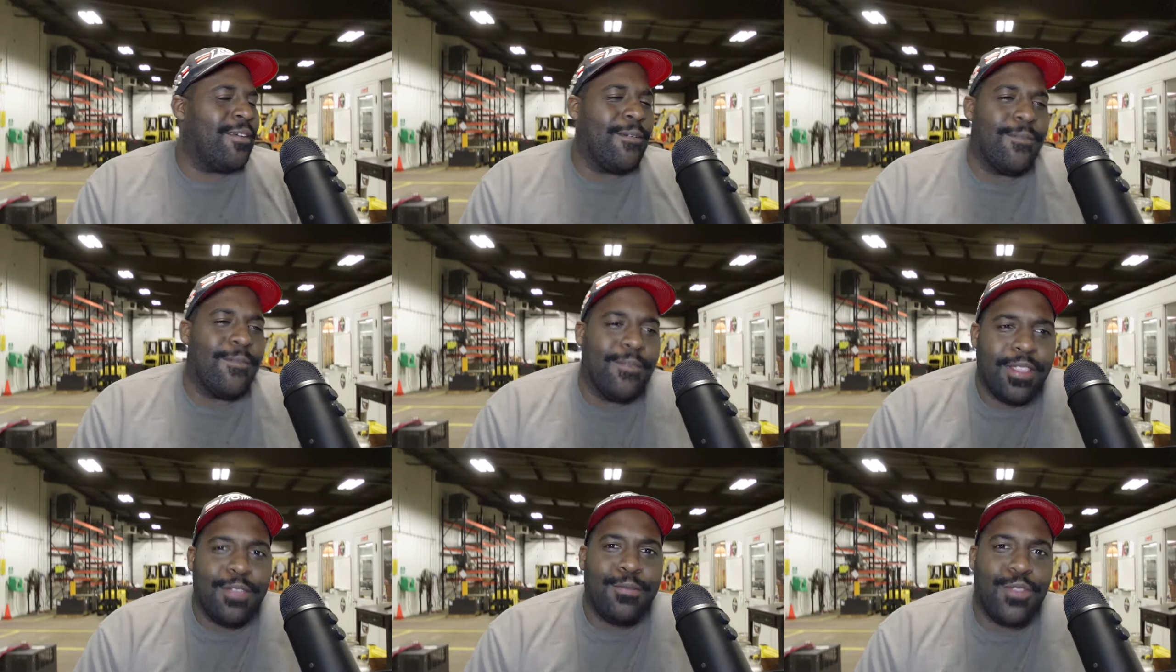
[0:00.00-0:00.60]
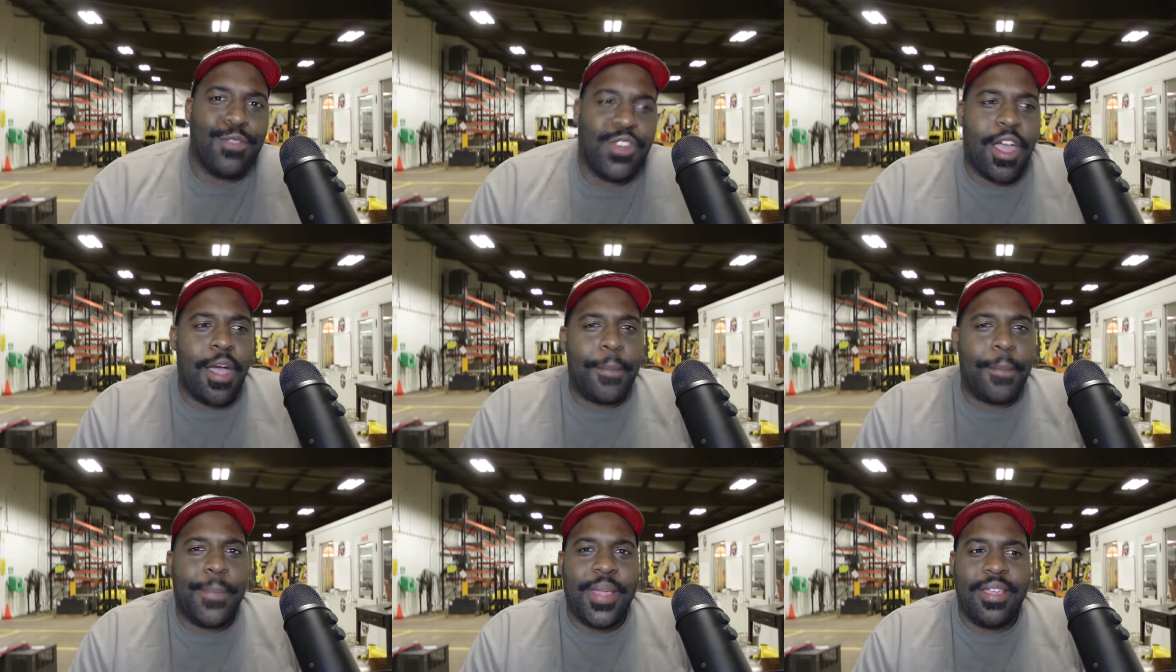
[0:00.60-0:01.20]
little
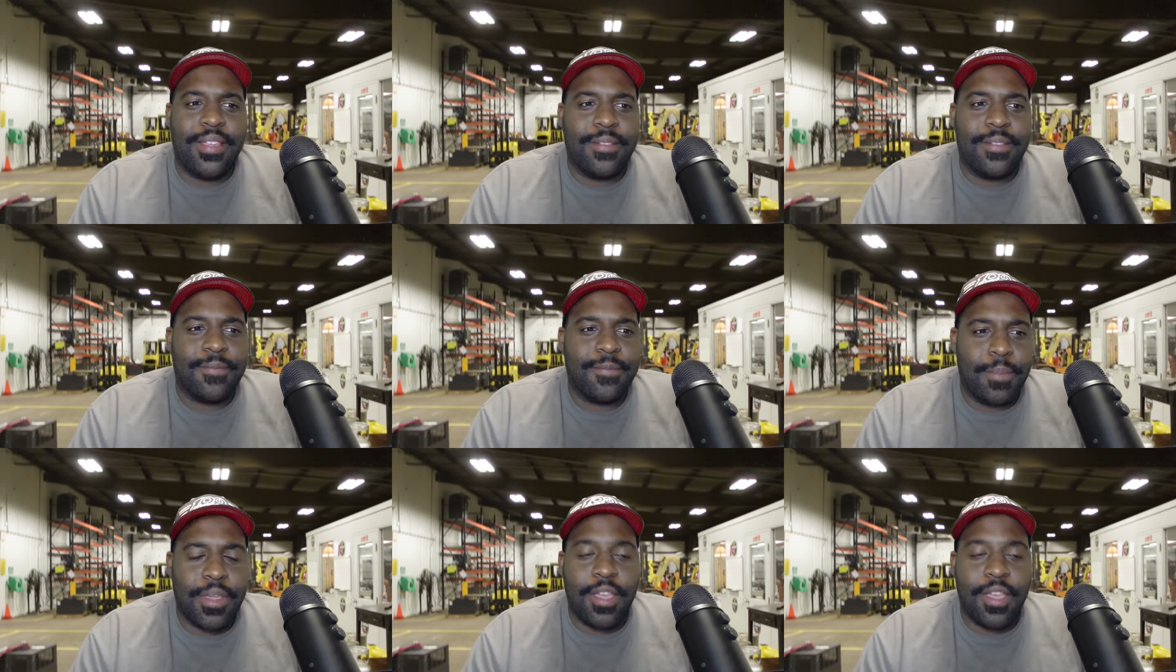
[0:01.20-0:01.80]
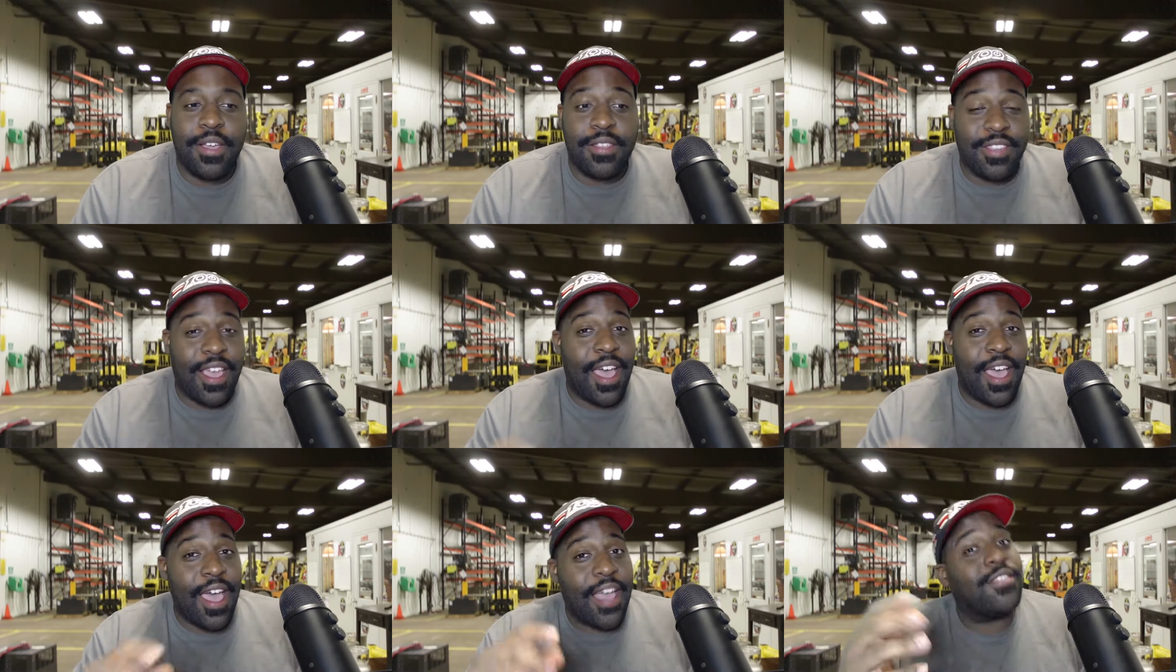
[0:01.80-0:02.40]
choppy because
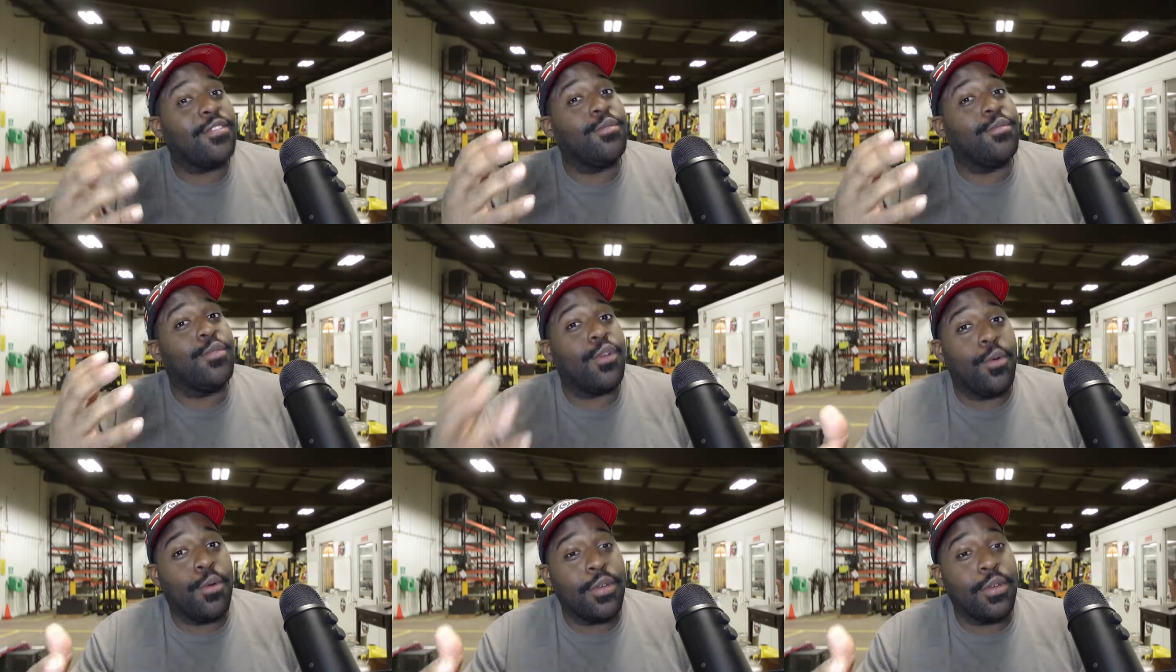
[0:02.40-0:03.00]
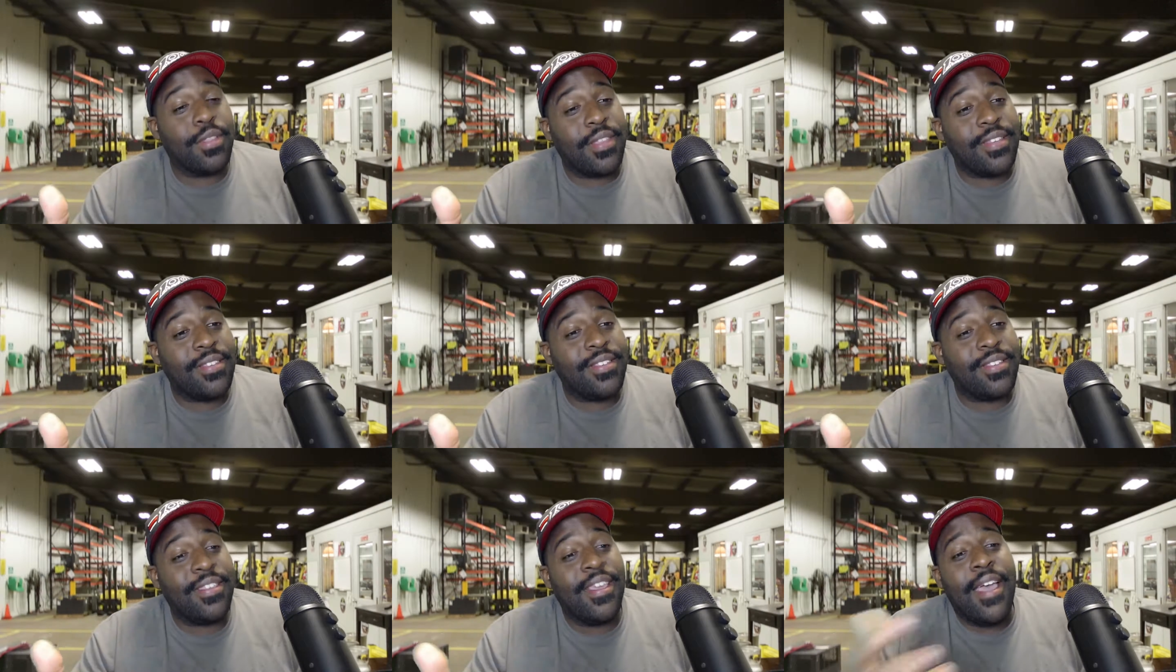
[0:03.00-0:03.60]
I actually record
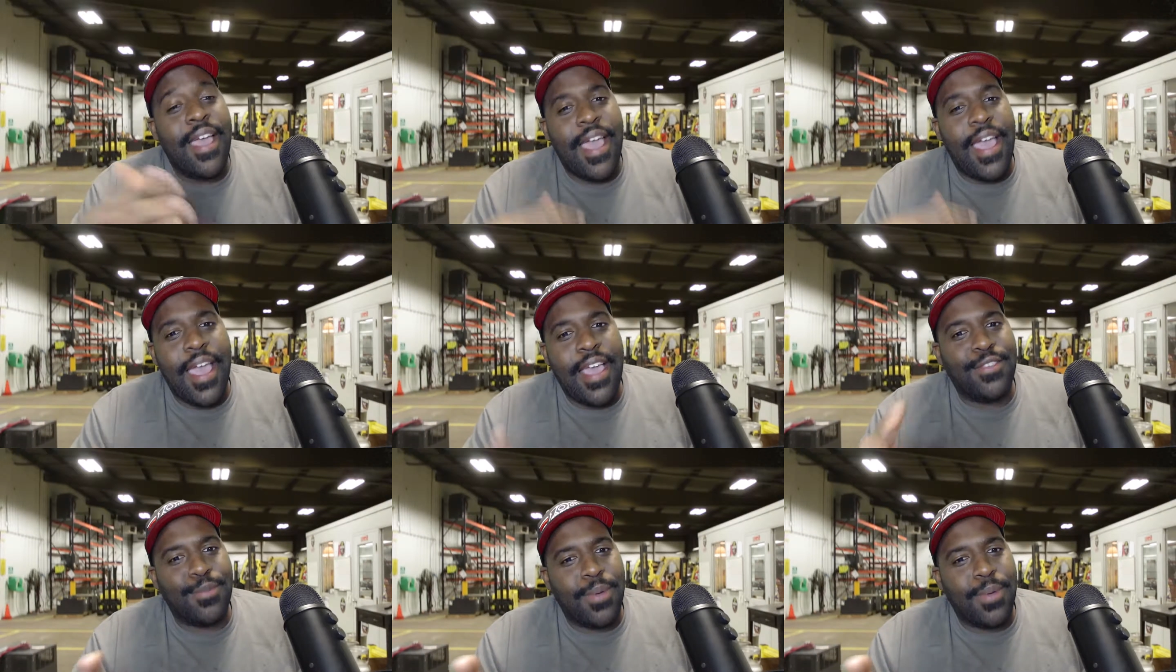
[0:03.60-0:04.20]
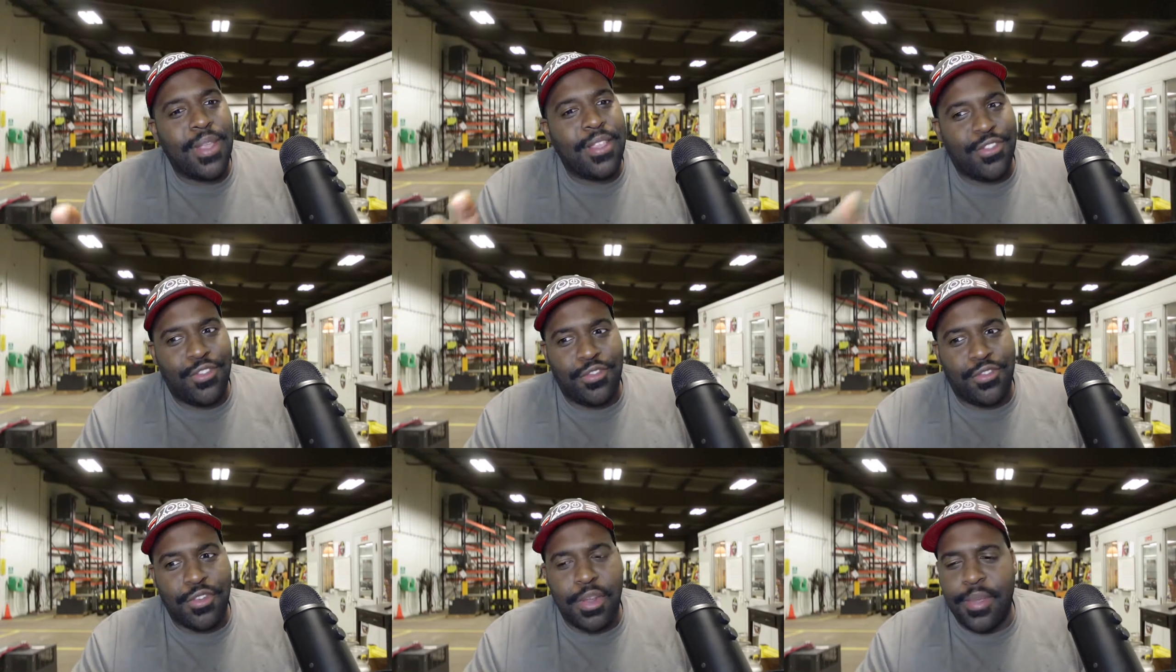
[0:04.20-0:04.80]
this as well as
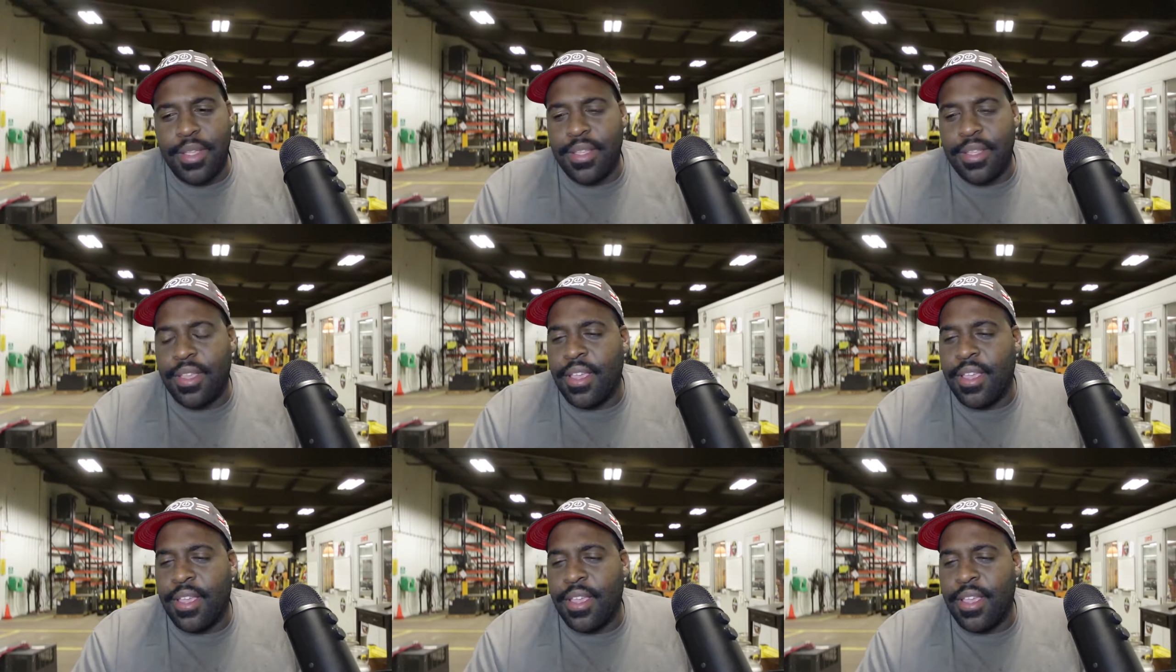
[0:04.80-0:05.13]
stream it.